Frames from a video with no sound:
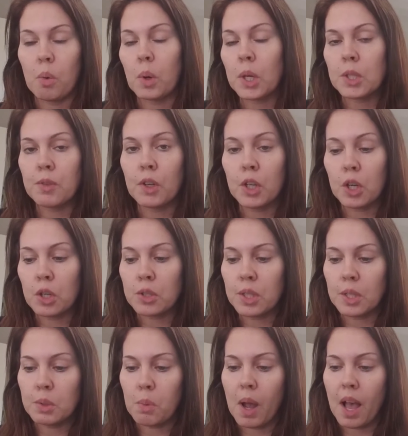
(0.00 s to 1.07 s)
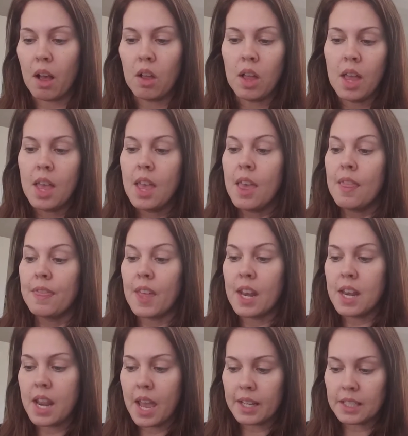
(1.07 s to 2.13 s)
it works for girls as well the
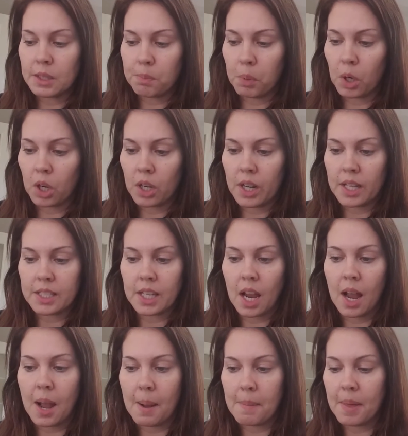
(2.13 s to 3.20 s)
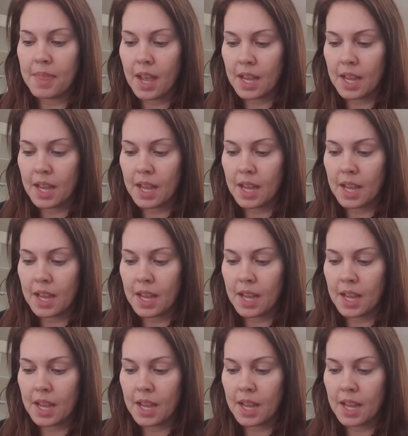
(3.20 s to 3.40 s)
next product um,